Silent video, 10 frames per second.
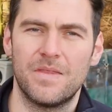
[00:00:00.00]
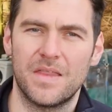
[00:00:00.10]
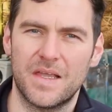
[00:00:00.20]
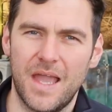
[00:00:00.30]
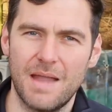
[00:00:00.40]
Now
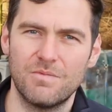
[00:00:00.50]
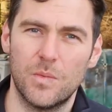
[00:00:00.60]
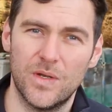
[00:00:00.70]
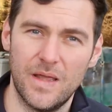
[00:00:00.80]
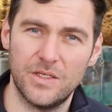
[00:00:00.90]
the camera
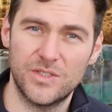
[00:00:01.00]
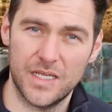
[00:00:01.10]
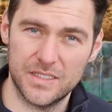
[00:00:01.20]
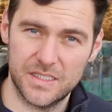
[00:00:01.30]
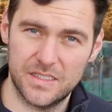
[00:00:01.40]
will let you
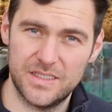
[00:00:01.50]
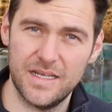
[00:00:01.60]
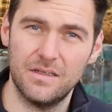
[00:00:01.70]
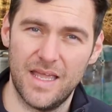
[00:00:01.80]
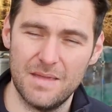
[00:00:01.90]
take
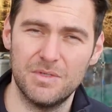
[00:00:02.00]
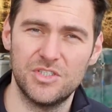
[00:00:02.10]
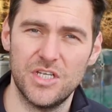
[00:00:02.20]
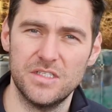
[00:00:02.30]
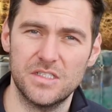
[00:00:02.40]
still
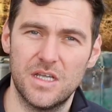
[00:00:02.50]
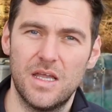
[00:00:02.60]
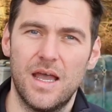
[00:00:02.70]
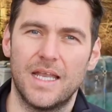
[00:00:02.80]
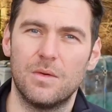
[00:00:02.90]
images,
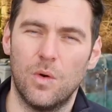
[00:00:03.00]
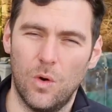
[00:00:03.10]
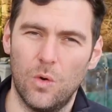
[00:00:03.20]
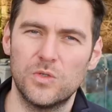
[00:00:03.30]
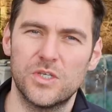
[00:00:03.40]
and it will
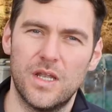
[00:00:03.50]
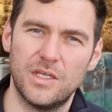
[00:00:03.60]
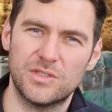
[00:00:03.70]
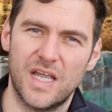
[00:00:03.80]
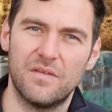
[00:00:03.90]
also let
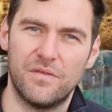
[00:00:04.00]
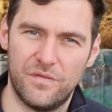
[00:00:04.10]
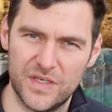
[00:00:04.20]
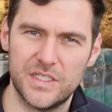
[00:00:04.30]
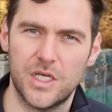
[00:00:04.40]
you take
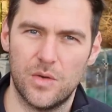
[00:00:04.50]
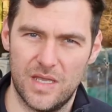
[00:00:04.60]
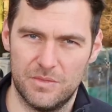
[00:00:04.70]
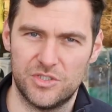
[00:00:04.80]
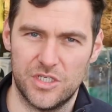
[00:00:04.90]
video
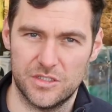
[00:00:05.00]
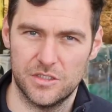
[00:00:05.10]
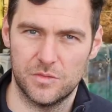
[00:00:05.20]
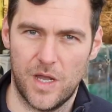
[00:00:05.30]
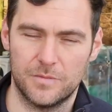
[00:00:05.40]
images
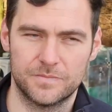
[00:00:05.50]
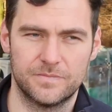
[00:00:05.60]
as well.